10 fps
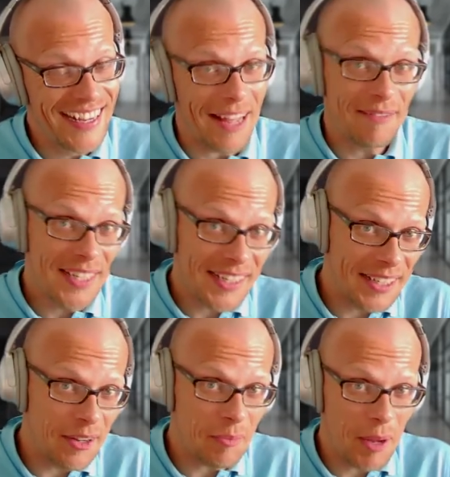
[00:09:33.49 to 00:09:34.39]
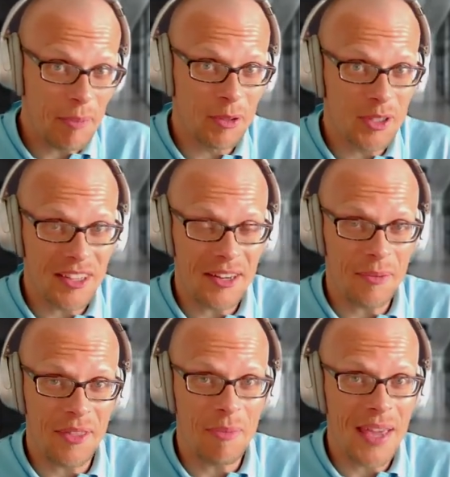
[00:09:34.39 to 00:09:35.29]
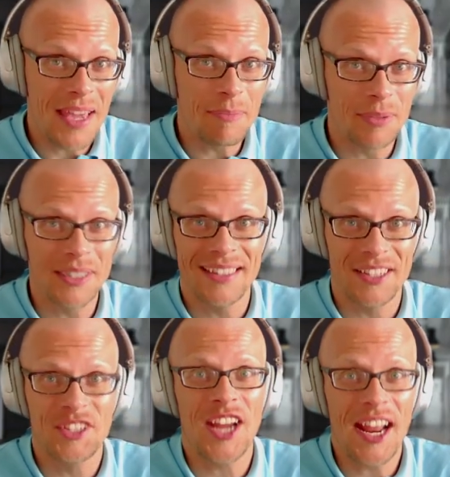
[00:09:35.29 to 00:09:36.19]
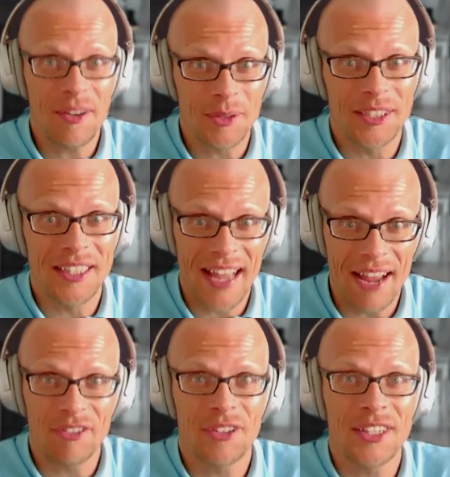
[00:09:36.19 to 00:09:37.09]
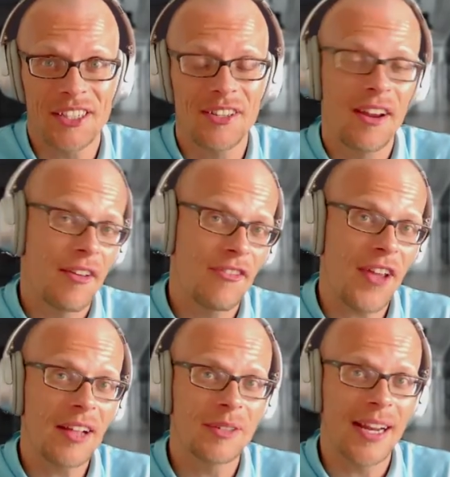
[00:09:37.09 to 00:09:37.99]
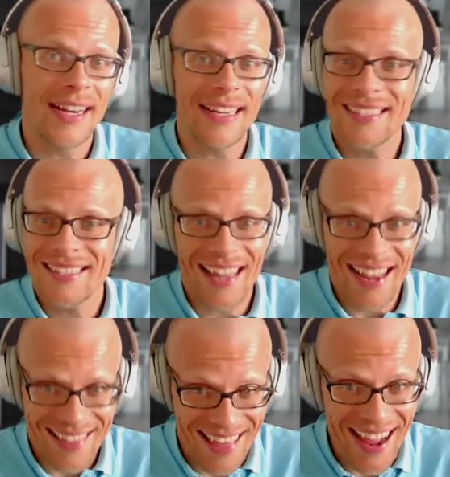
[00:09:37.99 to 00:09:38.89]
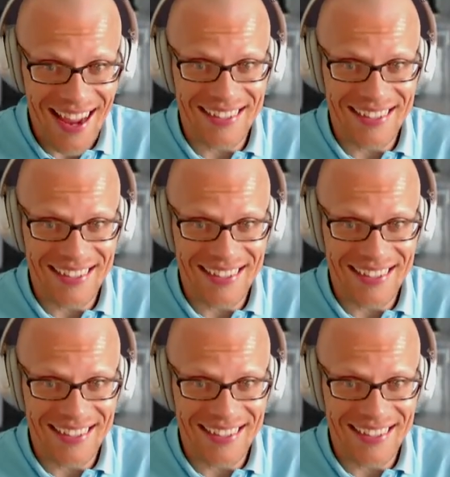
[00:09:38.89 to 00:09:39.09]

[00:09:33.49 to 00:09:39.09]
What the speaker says: I mean, not people who study with me, but the general average fail rate is like that.